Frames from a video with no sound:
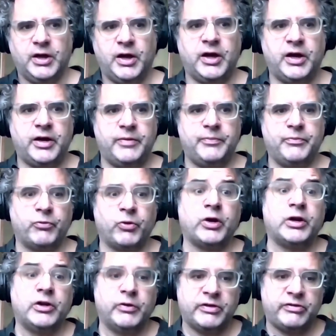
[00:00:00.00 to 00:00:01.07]
Um, Roy
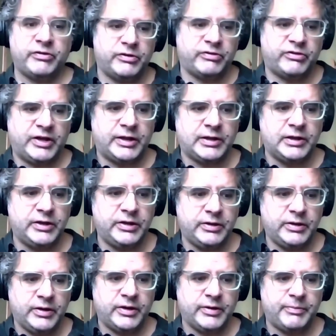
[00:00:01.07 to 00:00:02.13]
Lewis, who
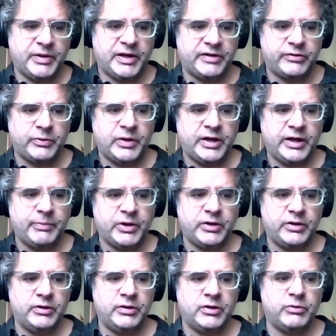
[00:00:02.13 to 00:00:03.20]
sadly uh, passed away,
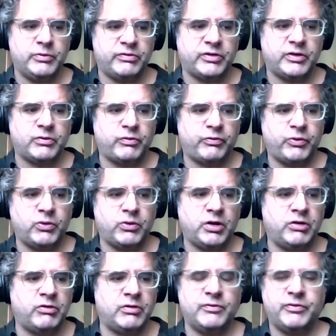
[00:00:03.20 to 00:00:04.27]
but, you know, we've sold
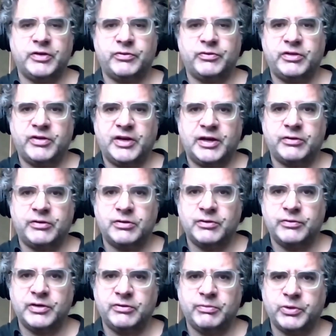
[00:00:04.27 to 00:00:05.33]
450,000
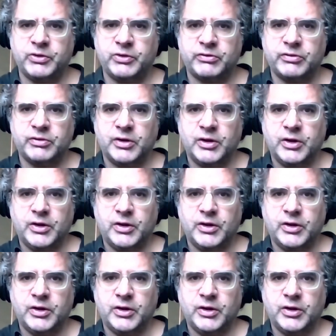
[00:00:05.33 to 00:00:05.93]
of his books